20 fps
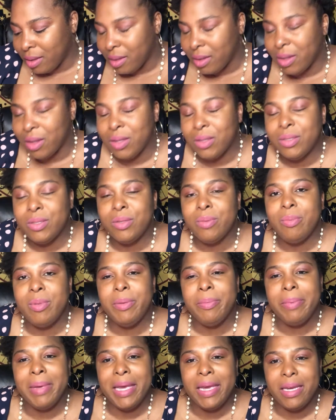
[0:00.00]
Also be
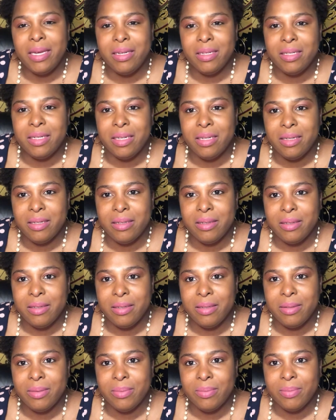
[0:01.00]

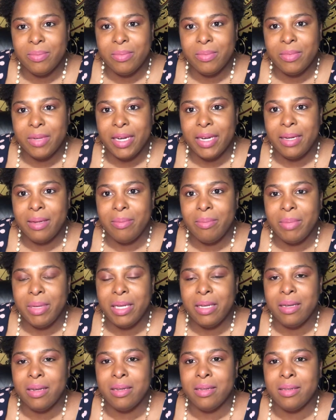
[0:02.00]
patient, right?
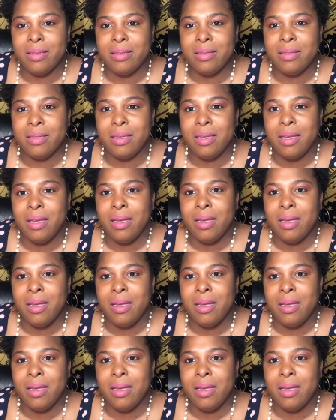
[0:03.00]
Because